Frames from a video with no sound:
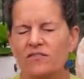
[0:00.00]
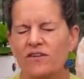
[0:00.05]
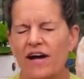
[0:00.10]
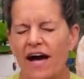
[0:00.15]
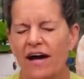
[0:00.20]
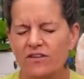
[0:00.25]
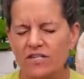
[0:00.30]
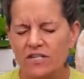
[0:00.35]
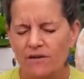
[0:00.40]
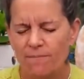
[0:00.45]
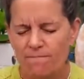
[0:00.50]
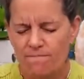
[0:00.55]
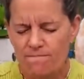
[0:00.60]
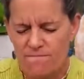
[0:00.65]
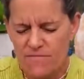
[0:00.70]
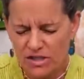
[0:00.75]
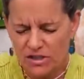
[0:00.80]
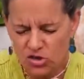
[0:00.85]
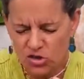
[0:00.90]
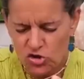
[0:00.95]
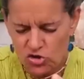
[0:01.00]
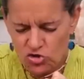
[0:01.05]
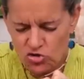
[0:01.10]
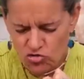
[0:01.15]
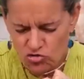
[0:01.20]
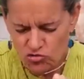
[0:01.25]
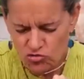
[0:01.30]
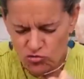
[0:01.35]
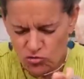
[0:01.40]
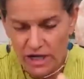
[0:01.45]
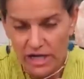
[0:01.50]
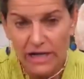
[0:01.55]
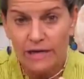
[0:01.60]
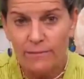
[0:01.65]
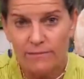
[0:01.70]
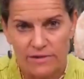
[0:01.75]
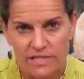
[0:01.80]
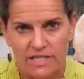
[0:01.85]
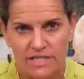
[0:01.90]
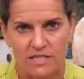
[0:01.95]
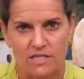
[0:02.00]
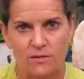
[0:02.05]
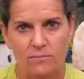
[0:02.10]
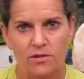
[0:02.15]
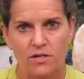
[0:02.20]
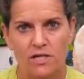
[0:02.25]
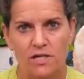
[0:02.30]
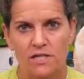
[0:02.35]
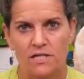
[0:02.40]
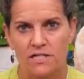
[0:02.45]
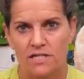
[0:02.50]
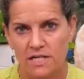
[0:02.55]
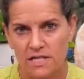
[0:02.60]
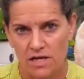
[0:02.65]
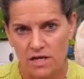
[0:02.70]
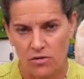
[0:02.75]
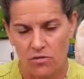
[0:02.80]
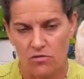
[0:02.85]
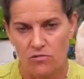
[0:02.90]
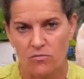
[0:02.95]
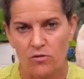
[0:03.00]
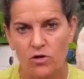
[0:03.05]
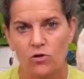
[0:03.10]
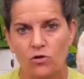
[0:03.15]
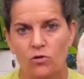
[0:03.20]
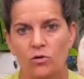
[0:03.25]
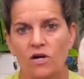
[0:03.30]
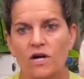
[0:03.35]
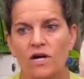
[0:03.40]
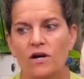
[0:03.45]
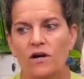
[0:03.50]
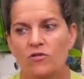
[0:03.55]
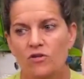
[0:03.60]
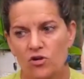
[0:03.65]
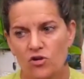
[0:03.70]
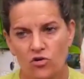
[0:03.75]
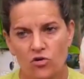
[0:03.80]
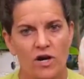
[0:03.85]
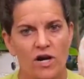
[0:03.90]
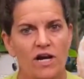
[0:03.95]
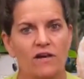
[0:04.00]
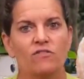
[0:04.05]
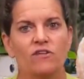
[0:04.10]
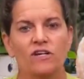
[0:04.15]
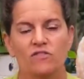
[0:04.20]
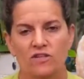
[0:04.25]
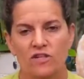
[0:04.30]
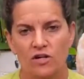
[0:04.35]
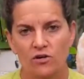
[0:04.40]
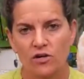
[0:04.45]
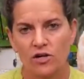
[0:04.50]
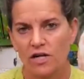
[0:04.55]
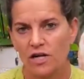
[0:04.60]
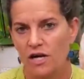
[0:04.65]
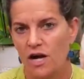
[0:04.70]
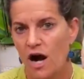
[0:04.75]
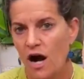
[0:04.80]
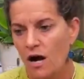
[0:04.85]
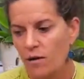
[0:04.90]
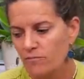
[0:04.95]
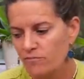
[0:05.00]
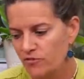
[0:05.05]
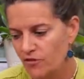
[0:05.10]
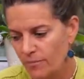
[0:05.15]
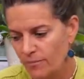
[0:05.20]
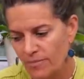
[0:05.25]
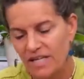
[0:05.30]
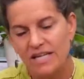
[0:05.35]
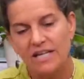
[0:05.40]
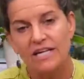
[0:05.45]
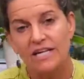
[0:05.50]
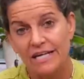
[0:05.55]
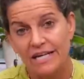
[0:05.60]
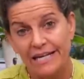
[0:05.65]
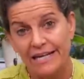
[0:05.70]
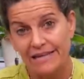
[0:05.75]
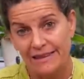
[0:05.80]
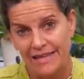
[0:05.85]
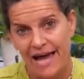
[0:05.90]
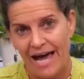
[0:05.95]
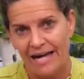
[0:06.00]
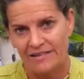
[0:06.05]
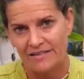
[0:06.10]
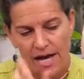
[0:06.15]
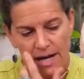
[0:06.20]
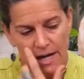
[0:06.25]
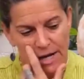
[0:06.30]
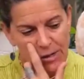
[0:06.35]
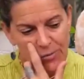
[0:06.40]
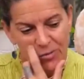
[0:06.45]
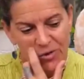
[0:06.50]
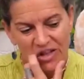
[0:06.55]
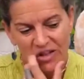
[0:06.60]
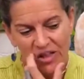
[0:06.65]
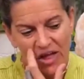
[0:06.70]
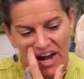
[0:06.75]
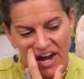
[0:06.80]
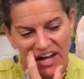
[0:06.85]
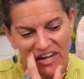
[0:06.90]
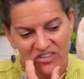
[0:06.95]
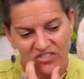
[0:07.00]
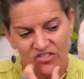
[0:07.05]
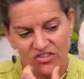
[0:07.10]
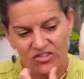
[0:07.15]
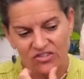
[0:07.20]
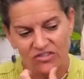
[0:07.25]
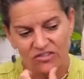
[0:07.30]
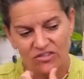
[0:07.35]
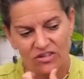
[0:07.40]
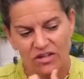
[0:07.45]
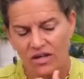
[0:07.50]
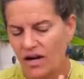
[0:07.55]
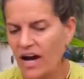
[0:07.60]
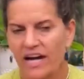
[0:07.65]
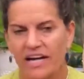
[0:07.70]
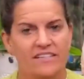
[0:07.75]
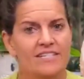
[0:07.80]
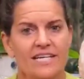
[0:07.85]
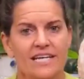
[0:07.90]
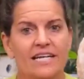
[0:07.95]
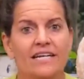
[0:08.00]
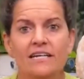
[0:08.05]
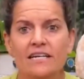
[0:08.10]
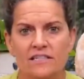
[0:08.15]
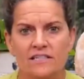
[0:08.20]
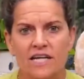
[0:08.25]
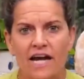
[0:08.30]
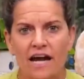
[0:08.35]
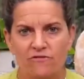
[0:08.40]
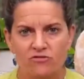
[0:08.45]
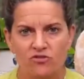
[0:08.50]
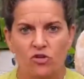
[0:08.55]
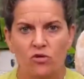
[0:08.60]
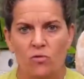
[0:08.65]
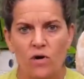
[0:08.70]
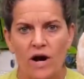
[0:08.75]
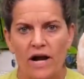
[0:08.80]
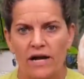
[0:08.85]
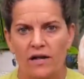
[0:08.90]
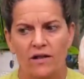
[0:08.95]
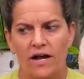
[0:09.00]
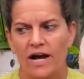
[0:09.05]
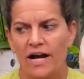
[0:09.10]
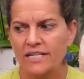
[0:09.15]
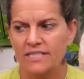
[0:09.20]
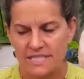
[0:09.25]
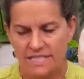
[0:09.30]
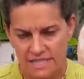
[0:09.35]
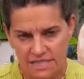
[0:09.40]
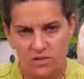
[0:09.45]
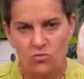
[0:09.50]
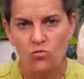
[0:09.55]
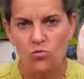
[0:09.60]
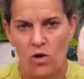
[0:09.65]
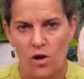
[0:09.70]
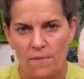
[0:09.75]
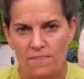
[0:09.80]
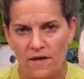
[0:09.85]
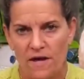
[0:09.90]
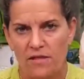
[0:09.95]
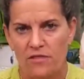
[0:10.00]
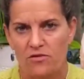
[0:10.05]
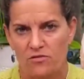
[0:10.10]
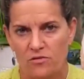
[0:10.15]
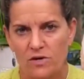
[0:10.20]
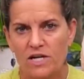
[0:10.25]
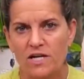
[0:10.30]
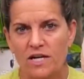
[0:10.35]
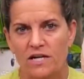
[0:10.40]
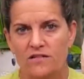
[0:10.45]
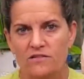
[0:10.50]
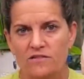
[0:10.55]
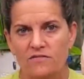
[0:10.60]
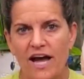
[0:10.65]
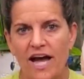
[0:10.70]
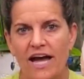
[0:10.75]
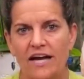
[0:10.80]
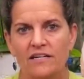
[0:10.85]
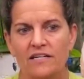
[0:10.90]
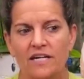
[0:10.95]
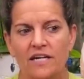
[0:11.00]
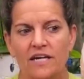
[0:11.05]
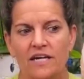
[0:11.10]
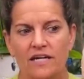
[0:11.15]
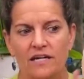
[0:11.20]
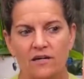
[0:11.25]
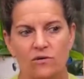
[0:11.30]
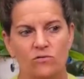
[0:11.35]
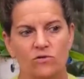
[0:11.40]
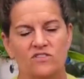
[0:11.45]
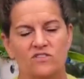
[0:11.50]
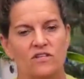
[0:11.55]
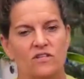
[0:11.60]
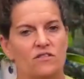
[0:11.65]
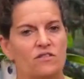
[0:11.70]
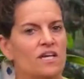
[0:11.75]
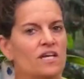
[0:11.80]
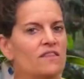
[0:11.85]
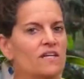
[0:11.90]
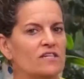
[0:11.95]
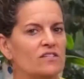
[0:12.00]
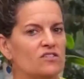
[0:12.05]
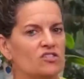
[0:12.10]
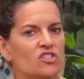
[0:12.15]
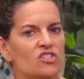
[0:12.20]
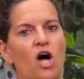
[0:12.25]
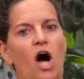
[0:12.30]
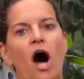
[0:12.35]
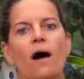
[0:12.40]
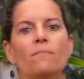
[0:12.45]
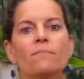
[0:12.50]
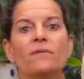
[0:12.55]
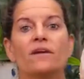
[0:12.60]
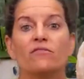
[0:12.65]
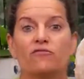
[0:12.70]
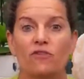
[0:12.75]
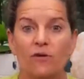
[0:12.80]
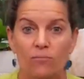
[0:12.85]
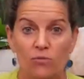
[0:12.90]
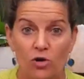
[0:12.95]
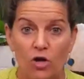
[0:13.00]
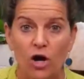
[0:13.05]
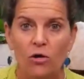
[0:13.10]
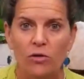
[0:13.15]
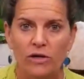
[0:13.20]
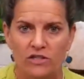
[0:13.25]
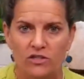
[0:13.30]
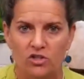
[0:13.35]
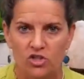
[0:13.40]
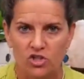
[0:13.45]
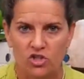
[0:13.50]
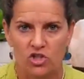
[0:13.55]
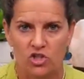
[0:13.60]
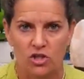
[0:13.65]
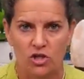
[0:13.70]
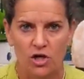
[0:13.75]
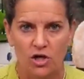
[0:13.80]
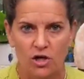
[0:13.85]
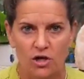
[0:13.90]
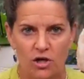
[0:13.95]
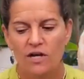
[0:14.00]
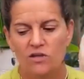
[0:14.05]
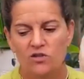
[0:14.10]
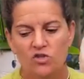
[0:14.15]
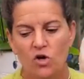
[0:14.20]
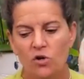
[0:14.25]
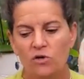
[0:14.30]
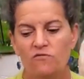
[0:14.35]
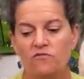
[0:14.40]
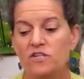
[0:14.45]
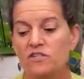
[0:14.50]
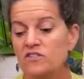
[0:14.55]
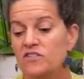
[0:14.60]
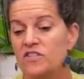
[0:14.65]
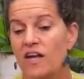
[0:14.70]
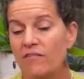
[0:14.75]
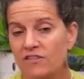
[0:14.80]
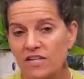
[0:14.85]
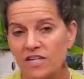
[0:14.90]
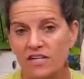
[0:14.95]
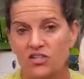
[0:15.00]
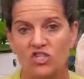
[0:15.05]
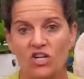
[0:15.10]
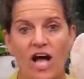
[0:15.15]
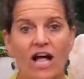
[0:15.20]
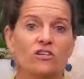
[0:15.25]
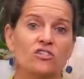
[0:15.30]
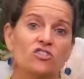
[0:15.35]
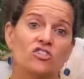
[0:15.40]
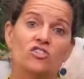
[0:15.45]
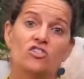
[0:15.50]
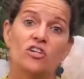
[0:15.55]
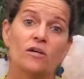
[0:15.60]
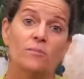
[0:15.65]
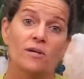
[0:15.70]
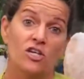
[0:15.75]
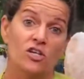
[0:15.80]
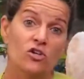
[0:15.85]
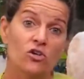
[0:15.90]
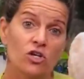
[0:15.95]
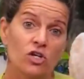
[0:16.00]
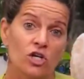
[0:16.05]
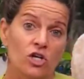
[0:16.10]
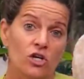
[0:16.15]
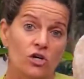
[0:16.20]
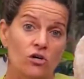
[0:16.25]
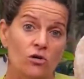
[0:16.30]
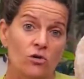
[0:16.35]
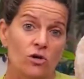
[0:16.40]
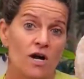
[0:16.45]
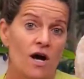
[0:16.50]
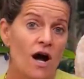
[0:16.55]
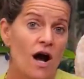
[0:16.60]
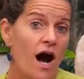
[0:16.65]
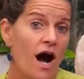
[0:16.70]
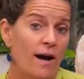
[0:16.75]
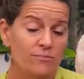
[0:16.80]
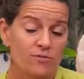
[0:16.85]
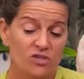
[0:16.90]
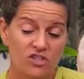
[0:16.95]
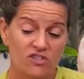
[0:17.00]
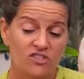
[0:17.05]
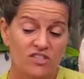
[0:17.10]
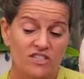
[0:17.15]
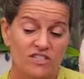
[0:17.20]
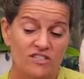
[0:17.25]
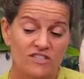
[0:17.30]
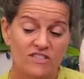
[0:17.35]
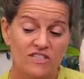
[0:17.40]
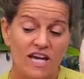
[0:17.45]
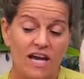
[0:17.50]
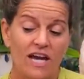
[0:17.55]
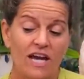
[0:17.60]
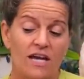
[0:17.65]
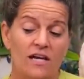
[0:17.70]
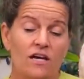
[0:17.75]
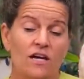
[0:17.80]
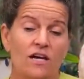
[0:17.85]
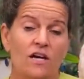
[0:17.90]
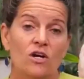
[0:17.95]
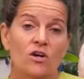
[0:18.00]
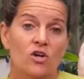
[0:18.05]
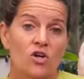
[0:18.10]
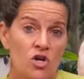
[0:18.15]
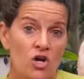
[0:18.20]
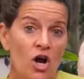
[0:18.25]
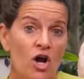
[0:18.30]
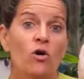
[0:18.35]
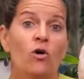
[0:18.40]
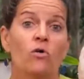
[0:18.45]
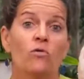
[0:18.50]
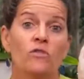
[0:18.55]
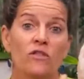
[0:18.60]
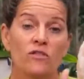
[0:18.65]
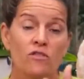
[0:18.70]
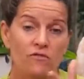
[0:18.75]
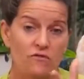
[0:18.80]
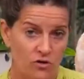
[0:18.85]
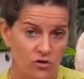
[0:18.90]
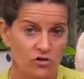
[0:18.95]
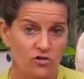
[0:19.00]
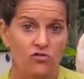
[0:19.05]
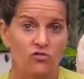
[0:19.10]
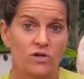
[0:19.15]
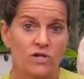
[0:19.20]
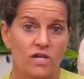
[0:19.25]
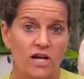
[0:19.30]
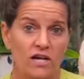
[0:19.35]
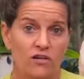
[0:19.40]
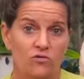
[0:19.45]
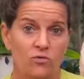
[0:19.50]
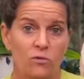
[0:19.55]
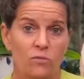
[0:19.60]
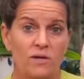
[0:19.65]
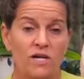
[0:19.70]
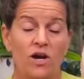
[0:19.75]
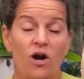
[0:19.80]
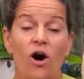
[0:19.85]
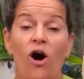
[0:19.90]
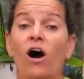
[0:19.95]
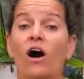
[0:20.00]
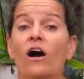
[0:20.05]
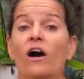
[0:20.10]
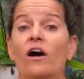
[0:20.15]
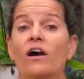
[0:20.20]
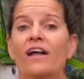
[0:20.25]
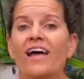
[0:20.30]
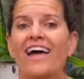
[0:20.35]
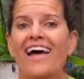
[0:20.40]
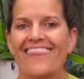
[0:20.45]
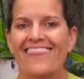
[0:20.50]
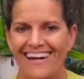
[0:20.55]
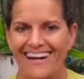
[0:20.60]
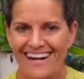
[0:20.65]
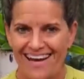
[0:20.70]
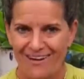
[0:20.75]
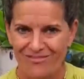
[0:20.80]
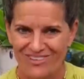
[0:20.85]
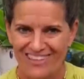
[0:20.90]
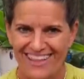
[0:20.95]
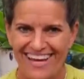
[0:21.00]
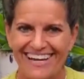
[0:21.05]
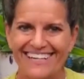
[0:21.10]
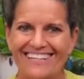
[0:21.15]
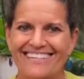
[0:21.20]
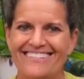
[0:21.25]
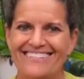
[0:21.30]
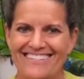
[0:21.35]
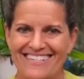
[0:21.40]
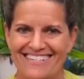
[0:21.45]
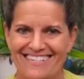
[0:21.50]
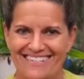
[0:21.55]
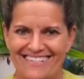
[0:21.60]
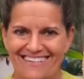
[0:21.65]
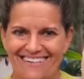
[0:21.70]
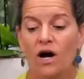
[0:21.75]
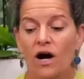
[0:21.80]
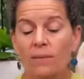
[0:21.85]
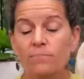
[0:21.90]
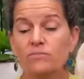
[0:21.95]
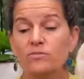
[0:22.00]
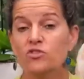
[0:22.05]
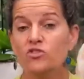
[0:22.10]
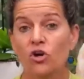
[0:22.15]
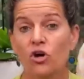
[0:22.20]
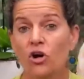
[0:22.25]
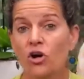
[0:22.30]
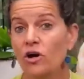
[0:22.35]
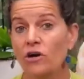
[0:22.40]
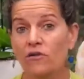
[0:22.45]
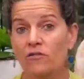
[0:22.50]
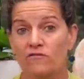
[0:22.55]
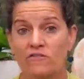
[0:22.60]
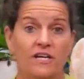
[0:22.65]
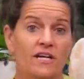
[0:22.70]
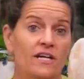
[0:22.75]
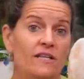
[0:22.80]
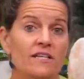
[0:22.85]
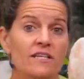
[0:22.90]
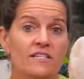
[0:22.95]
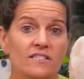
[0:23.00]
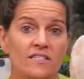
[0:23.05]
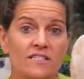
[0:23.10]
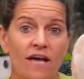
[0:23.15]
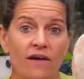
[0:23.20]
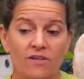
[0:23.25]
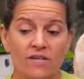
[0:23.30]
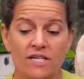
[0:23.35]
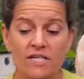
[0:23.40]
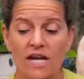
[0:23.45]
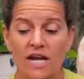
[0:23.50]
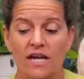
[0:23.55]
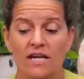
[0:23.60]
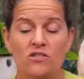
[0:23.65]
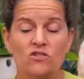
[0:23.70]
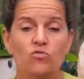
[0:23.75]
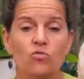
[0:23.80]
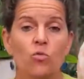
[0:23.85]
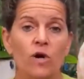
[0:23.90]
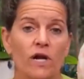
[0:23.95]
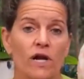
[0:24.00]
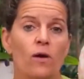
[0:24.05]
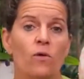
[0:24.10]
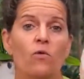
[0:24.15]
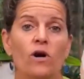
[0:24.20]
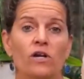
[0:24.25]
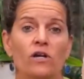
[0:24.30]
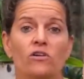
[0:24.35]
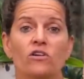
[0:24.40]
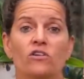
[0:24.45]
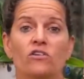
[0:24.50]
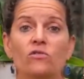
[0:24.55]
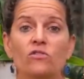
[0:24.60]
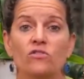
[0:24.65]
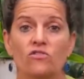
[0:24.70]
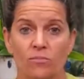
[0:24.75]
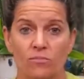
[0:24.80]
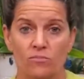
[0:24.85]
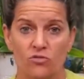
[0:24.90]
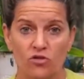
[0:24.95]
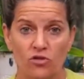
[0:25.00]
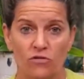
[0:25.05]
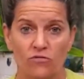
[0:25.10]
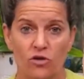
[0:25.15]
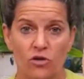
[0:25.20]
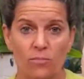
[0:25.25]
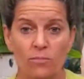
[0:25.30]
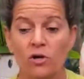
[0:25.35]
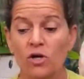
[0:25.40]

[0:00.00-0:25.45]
of having to extreme discipline to get through the cravings that are going to come from me eating that? And I realized I didn't after a while. I didn't want that 3 days of agony, and it was the thing that stopped me from going to sugar. So if this 7-day challenge is going to be new to you, I'm just going to say, know that the first 3 days will be hard, and then after that it gets easier. Observe in the 7 days. What I want you to do is observe your